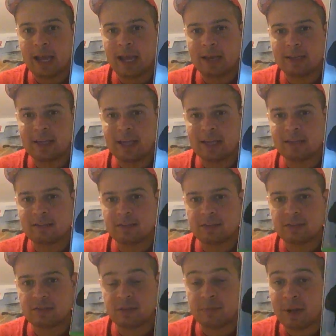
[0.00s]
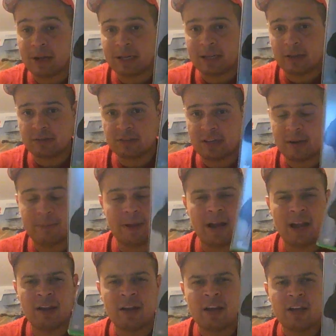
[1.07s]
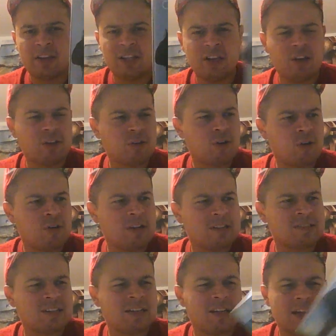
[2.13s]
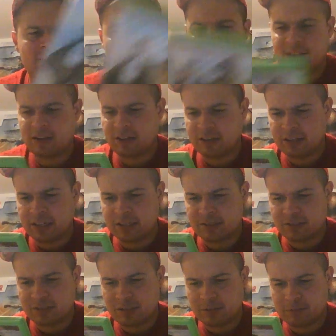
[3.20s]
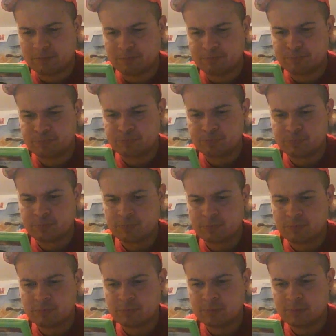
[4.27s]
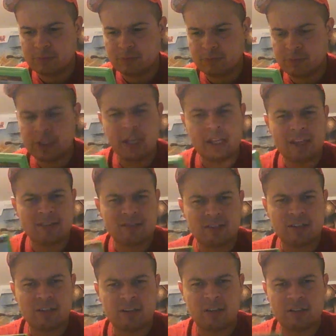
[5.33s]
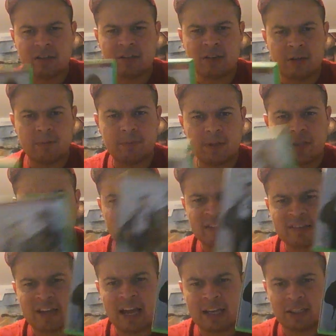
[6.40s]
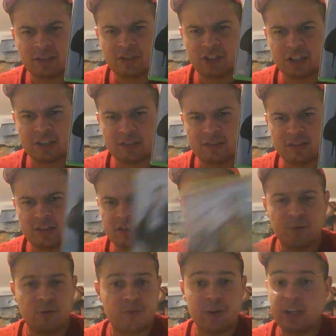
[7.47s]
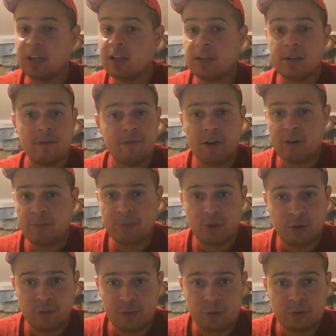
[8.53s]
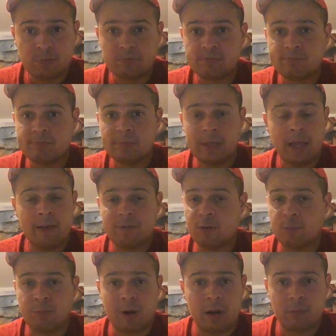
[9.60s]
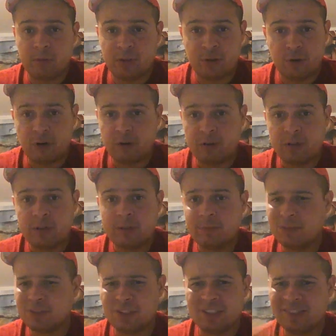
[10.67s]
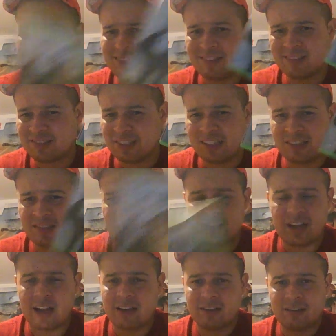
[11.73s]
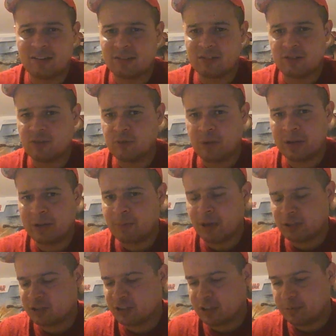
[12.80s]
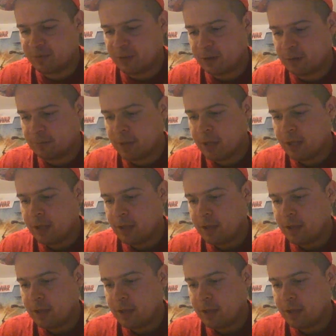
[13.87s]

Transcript: and get somebody else that I buy. The other girl that's in it, I think uh, it's, um, yeah, that's in uh, um, the Italian chick that's in this movie. Very beautiful. I have no problem with her, but she she kind of doesn't do much in the film.